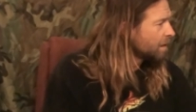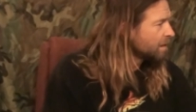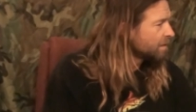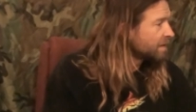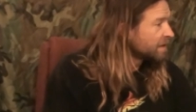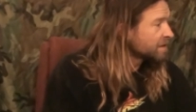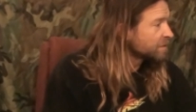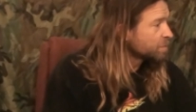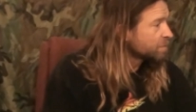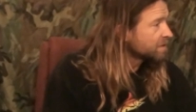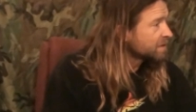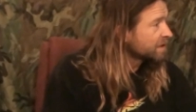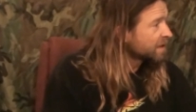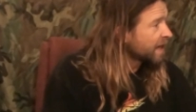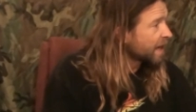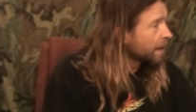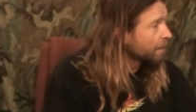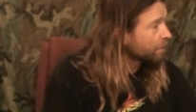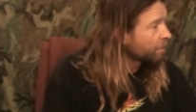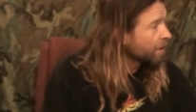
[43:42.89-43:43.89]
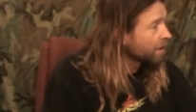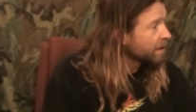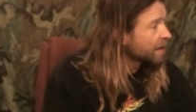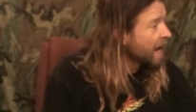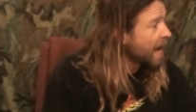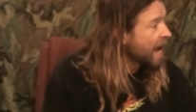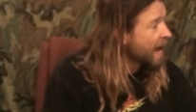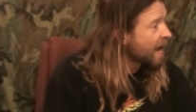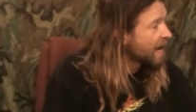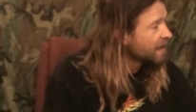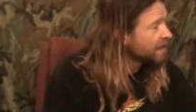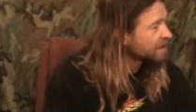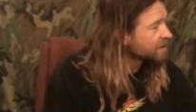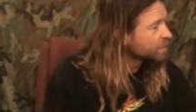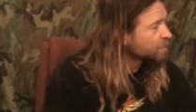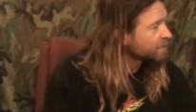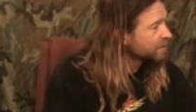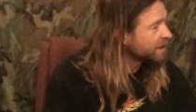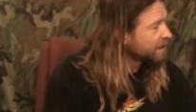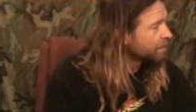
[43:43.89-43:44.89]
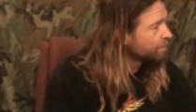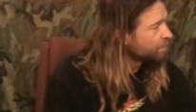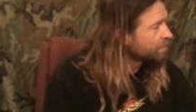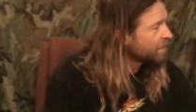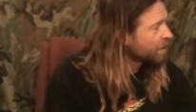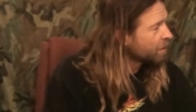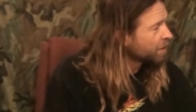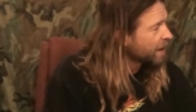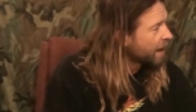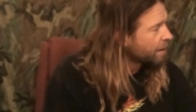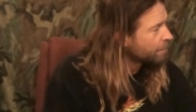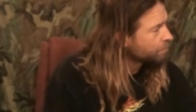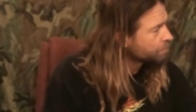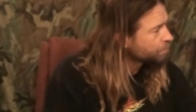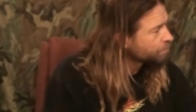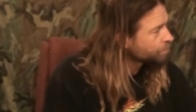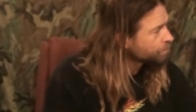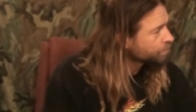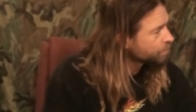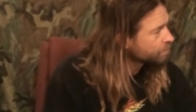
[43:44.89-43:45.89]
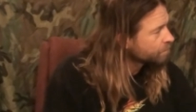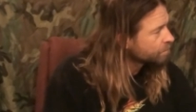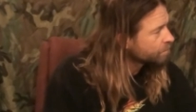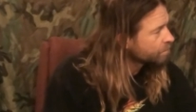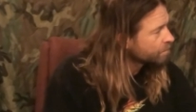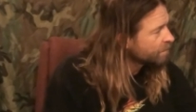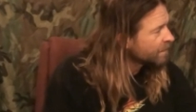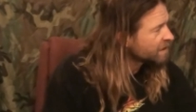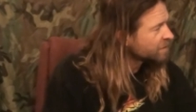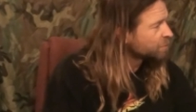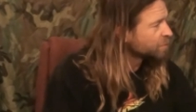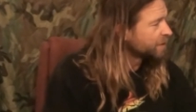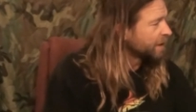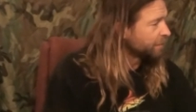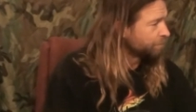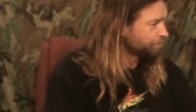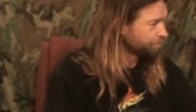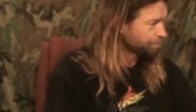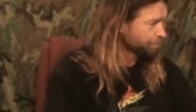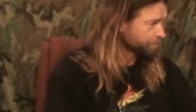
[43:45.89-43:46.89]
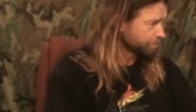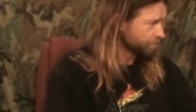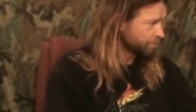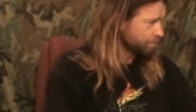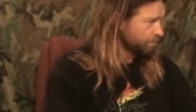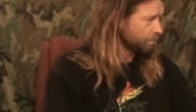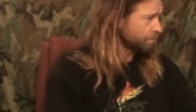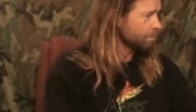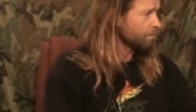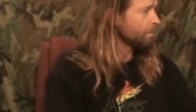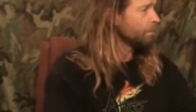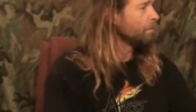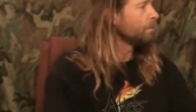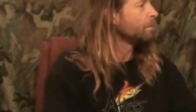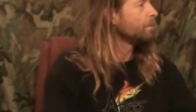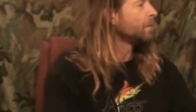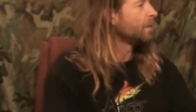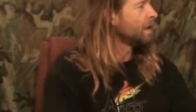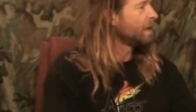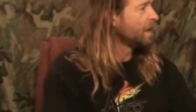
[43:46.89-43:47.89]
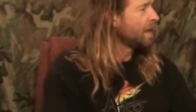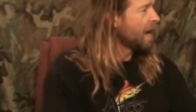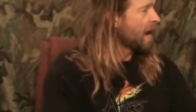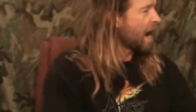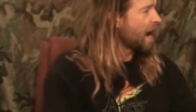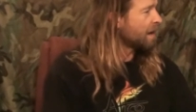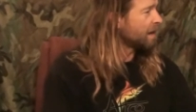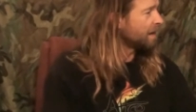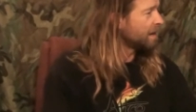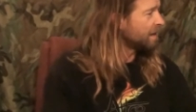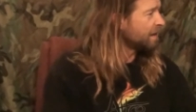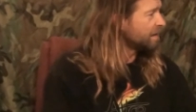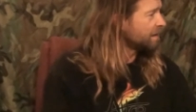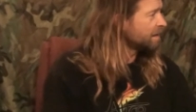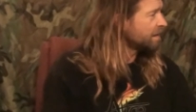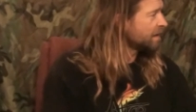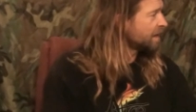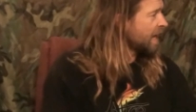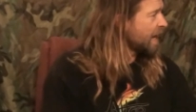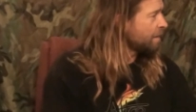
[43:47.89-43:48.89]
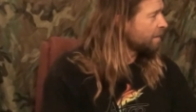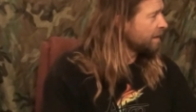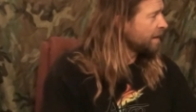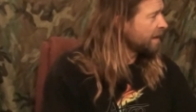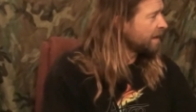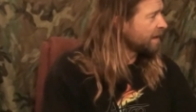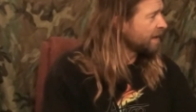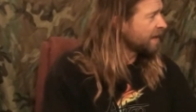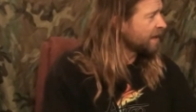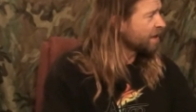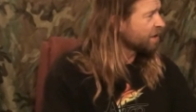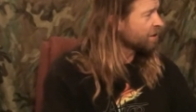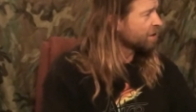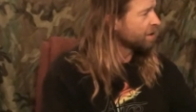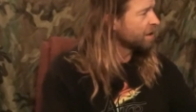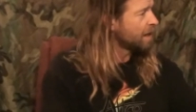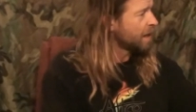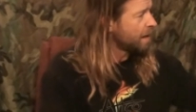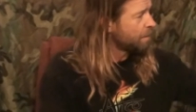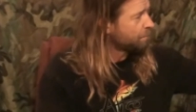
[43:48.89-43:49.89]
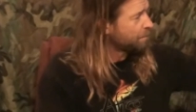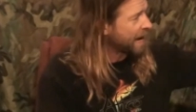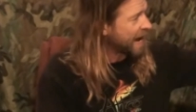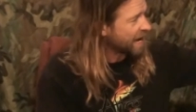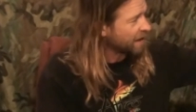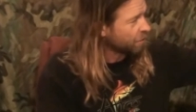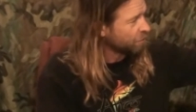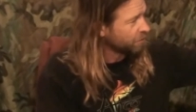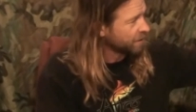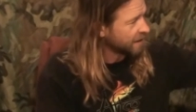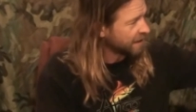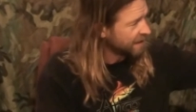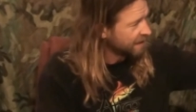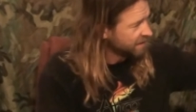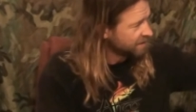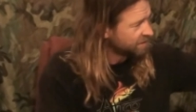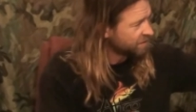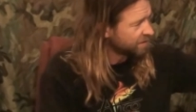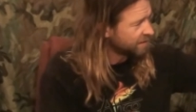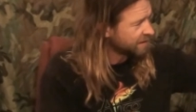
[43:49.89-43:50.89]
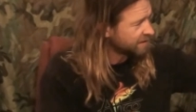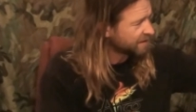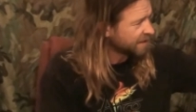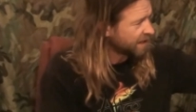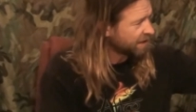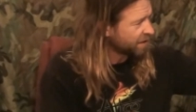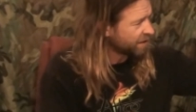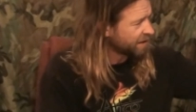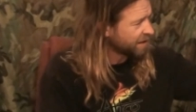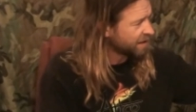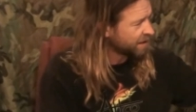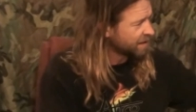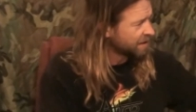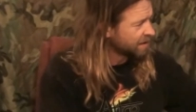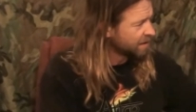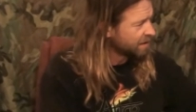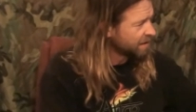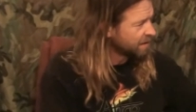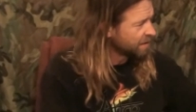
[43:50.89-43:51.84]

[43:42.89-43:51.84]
This was the campground. Yeah, this was it. Okay. This was it. I came in here, paddled into this area,